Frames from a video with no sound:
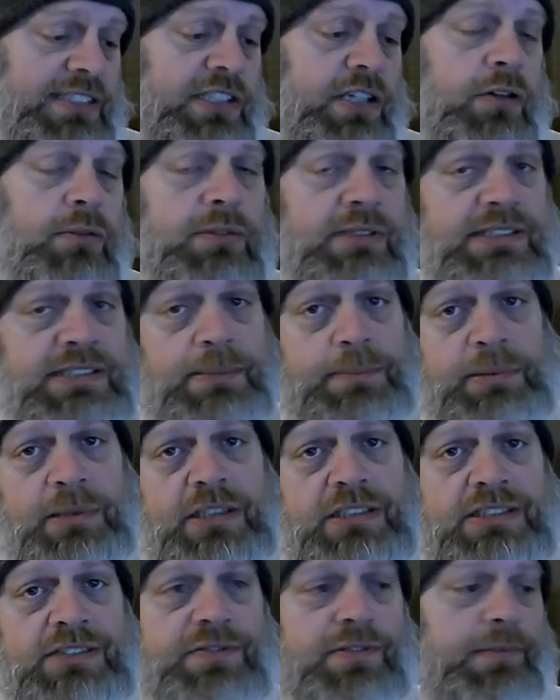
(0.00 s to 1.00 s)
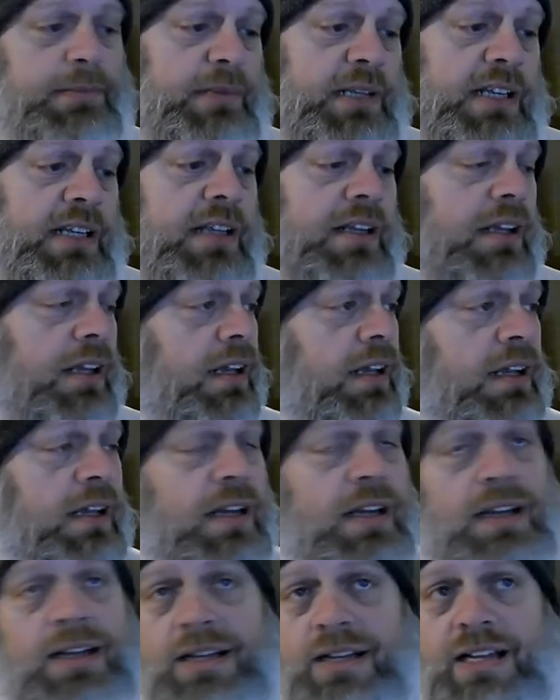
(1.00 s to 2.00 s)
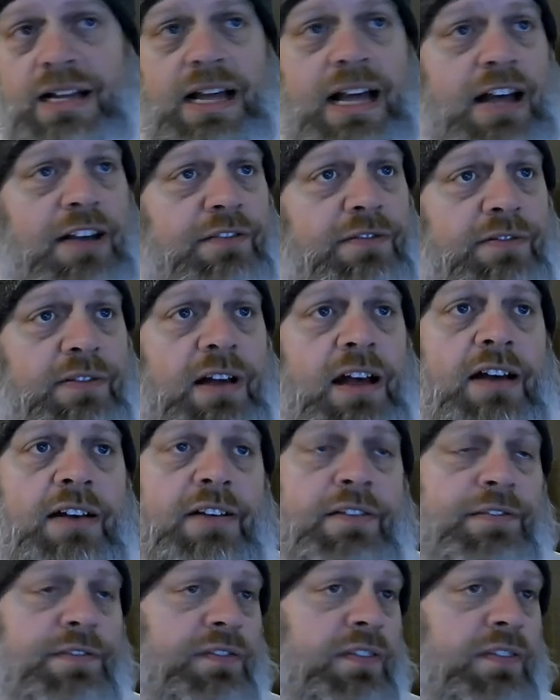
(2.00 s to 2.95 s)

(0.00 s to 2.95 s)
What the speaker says: always a plus for me. I've